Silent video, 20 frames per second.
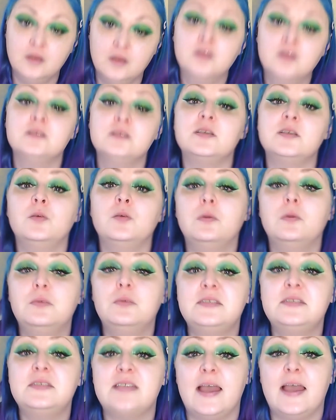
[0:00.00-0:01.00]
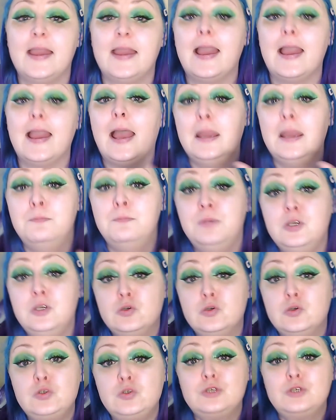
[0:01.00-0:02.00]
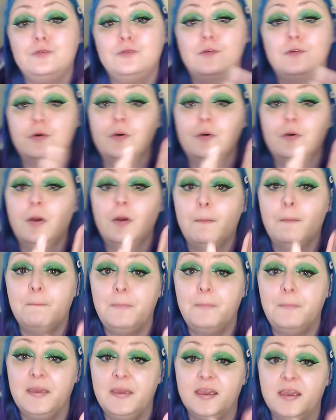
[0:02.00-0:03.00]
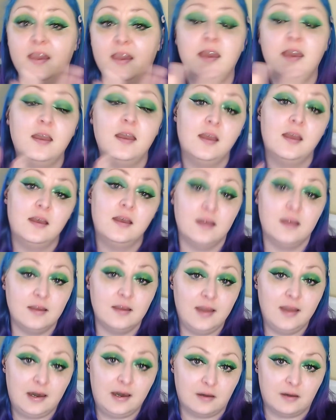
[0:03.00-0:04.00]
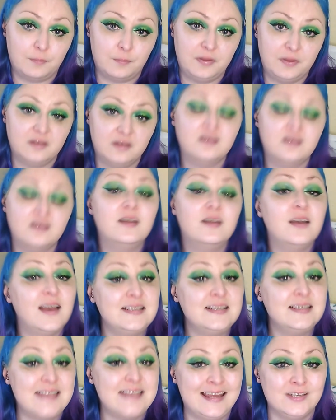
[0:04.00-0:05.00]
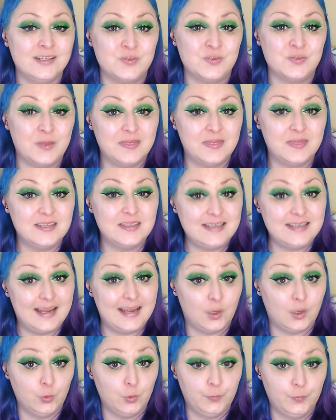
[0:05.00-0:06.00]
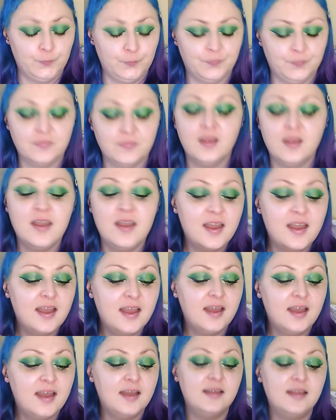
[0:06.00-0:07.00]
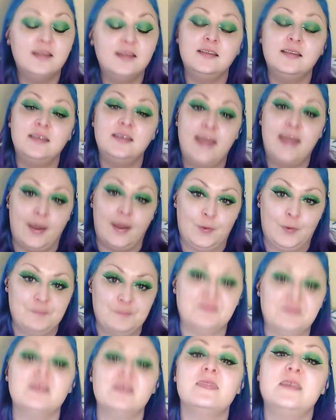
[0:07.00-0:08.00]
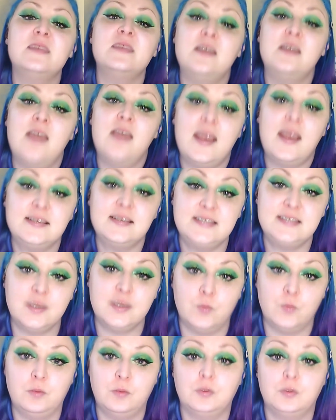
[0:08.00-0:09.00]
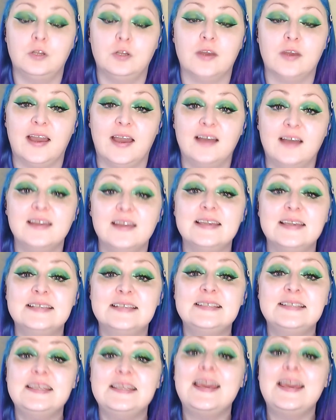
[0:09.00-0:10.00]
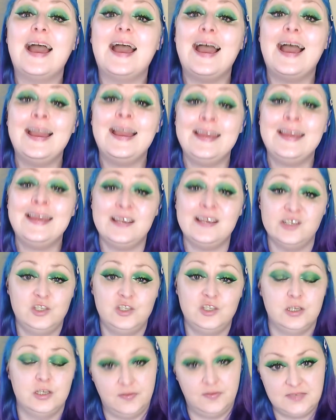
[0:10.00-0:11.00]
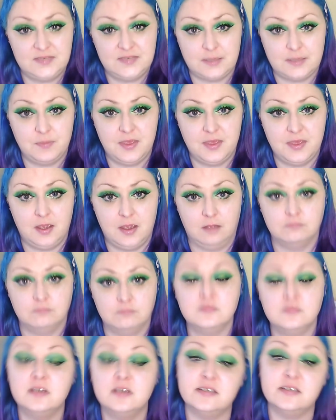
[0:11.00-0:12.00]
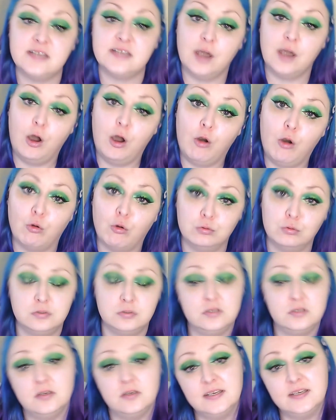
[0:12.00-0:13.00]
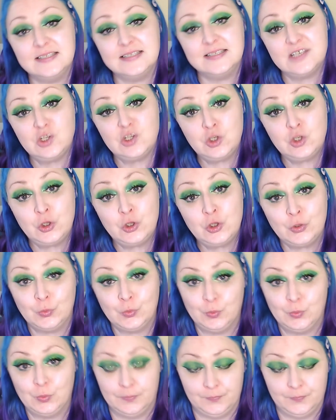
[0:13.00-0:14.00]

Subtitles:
So we would say a beautiful big cup and end with the noun. Now, the next thing we would look at is the age of something. Is it old? Is it new?